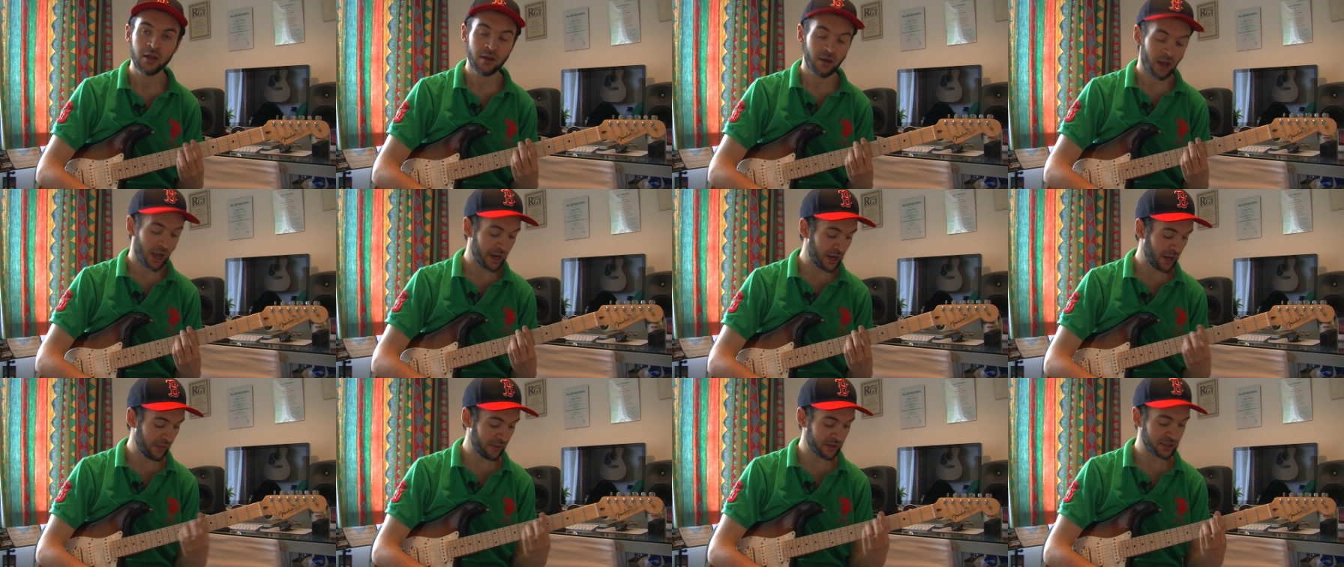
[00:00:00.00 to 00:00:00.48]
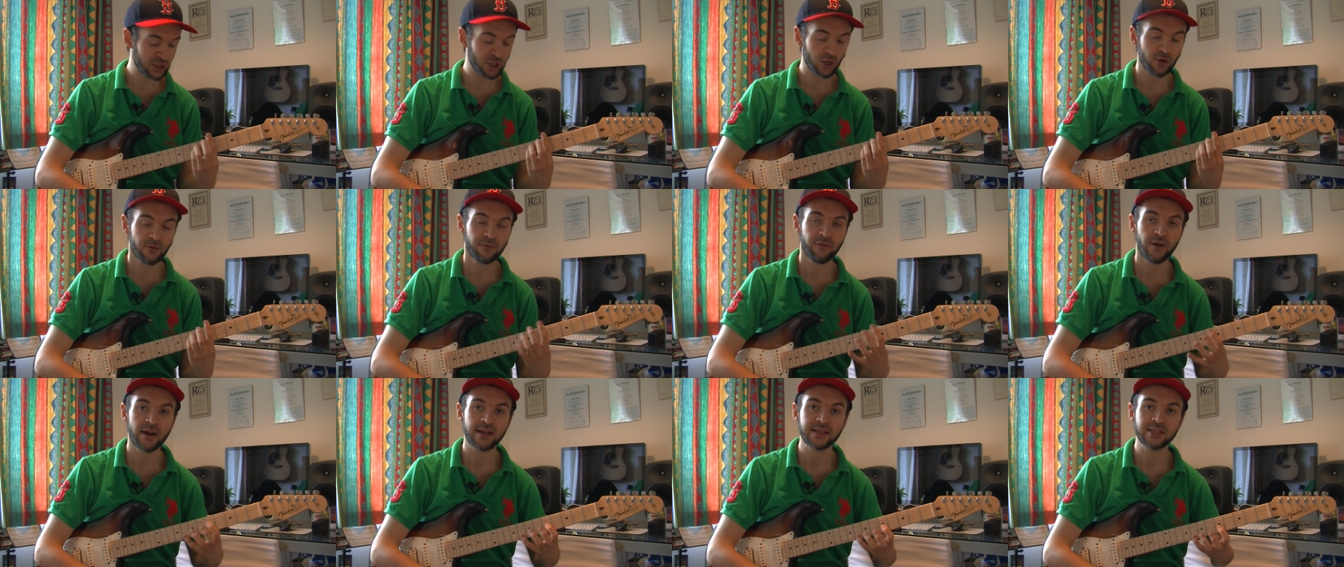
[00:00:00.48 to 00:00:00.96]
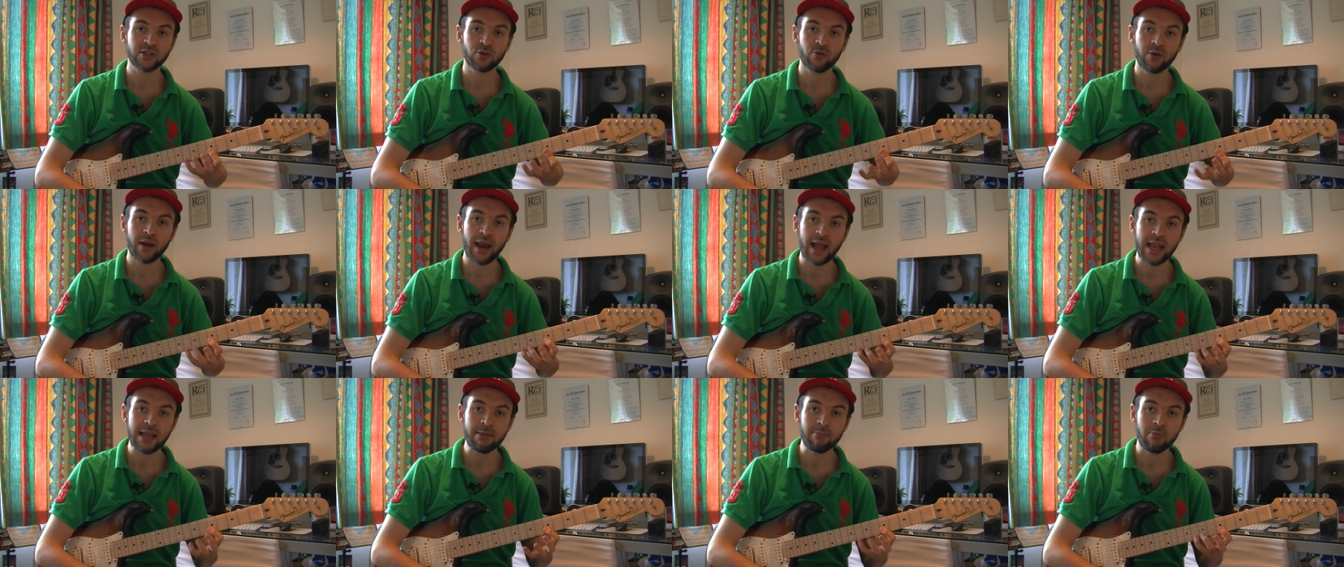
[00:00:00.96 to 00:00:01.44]
Another 2 frets, you're
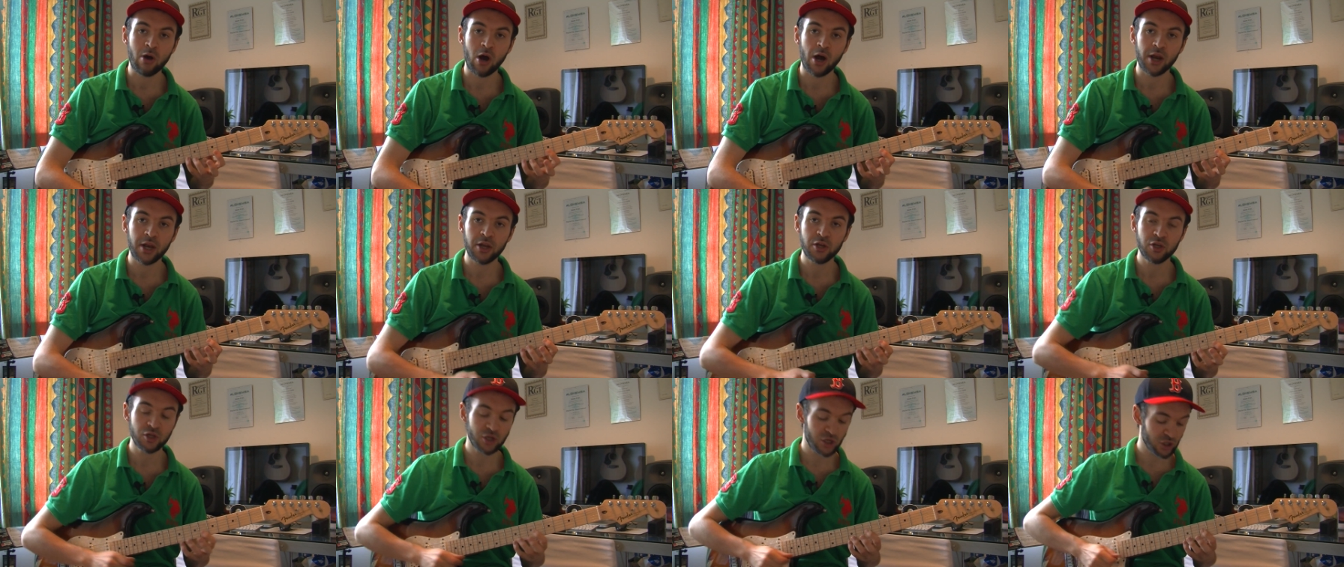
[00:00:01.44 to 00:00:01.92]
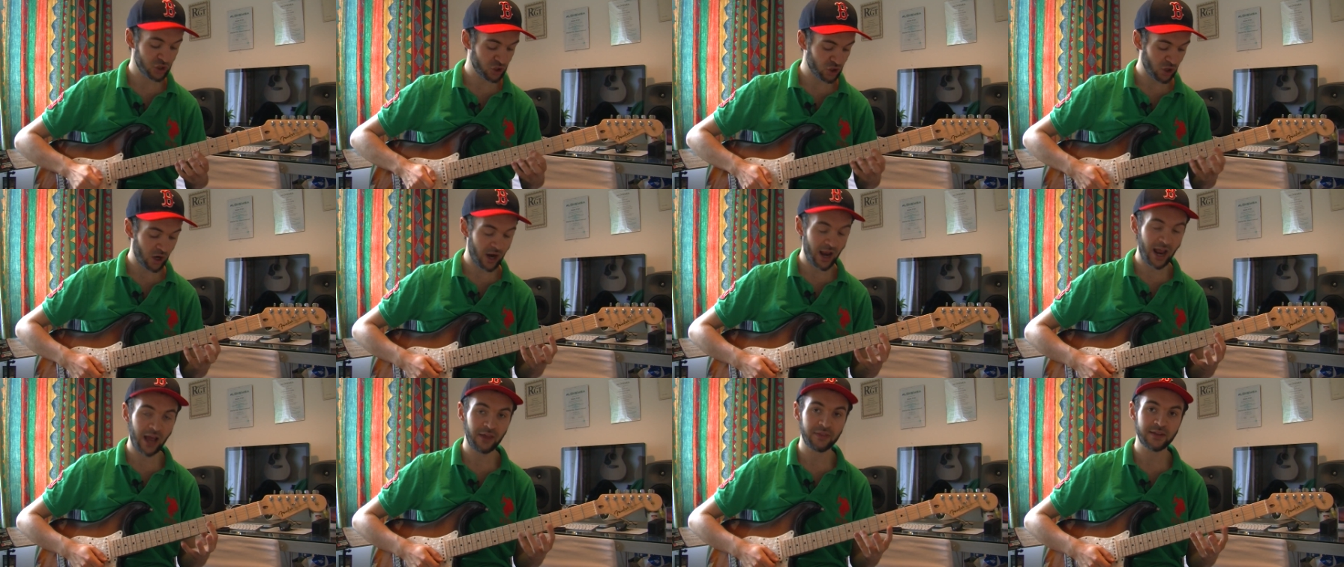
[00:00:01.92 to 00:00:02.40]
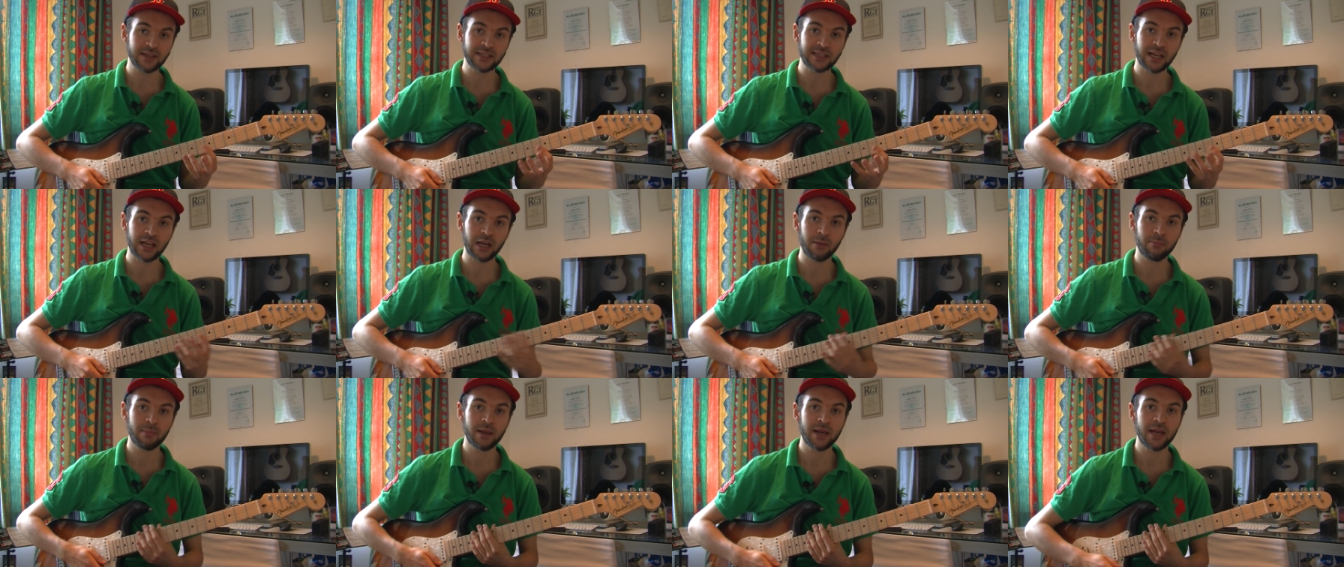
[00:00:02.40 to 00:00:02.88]
in A minor. And you can try out these
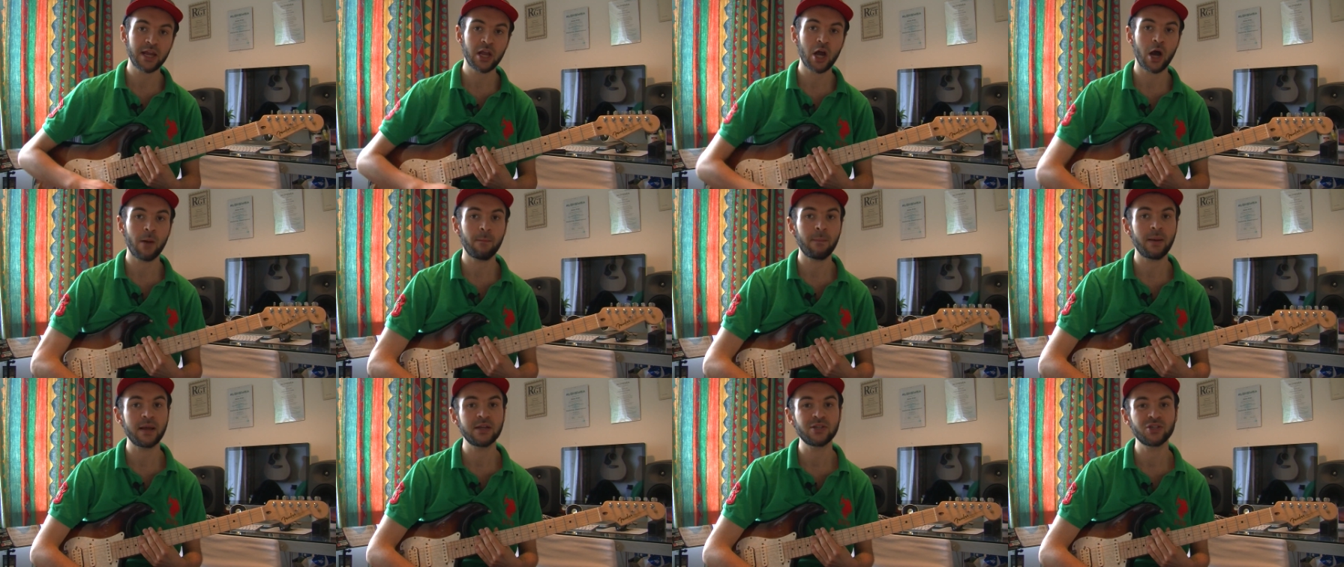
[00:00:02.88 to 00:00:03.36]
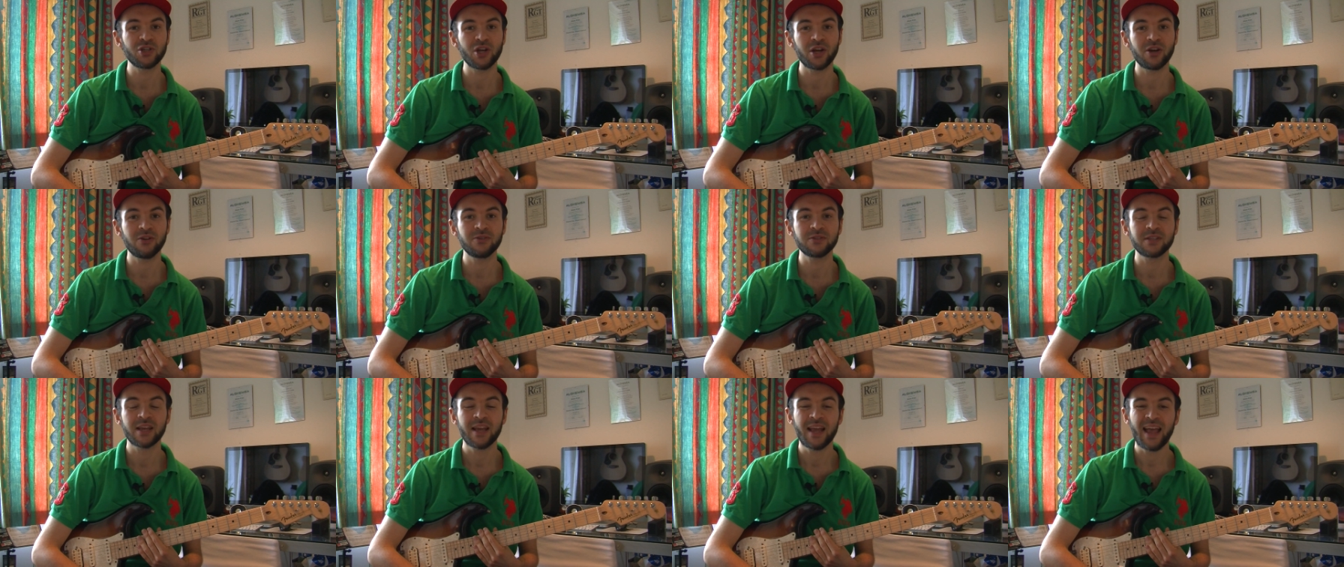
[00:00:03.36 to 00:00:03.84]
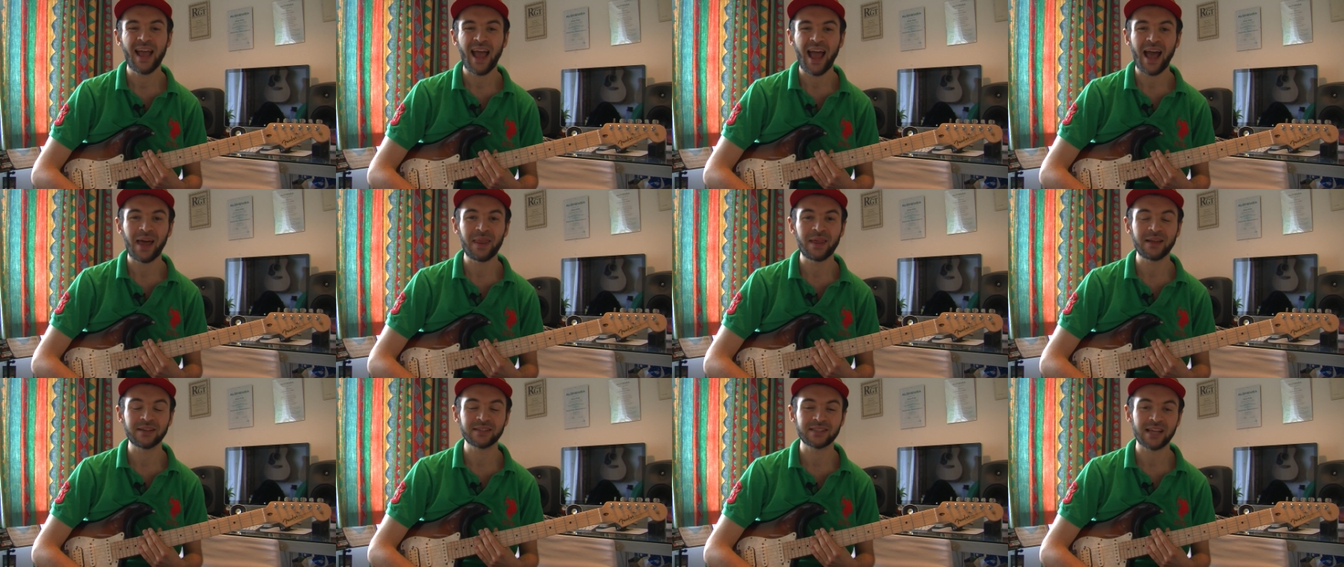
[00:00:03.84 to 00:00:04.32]
little mini arpeggios
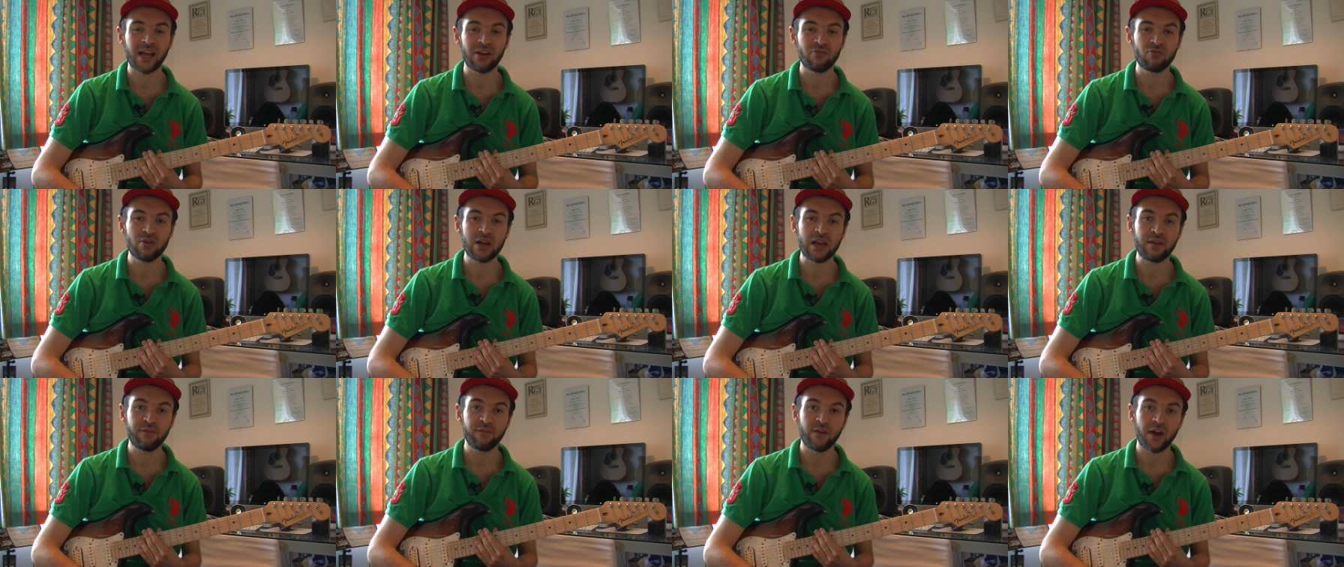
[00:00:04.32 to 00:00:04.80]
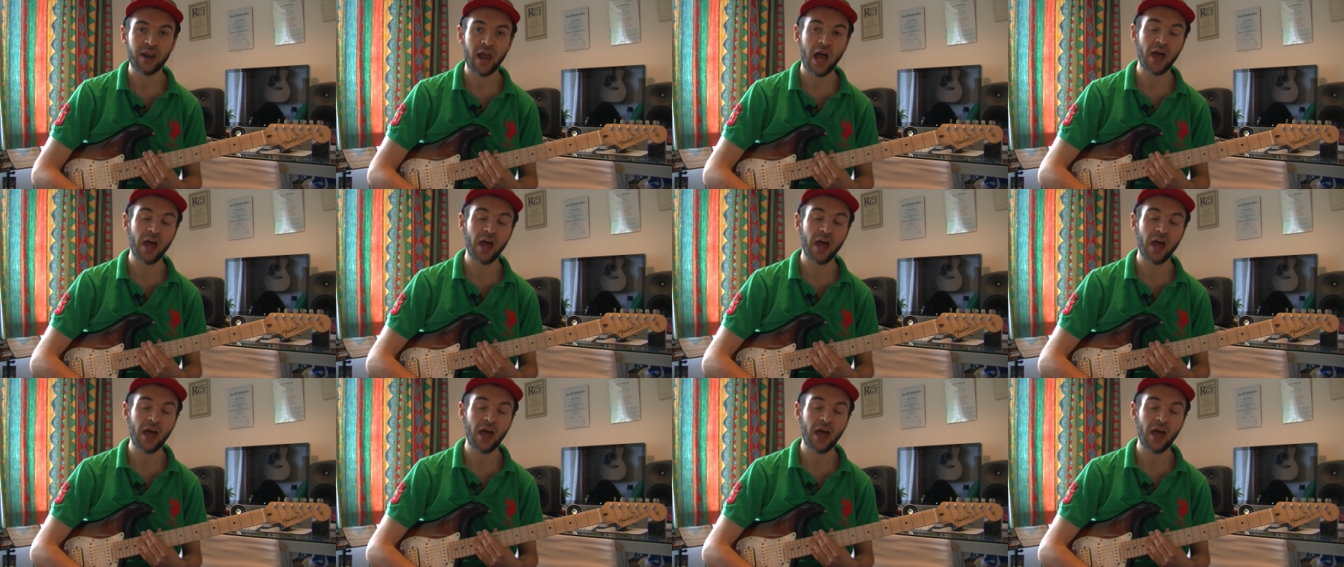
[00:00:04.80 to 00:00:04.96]
and they'll sound really fun.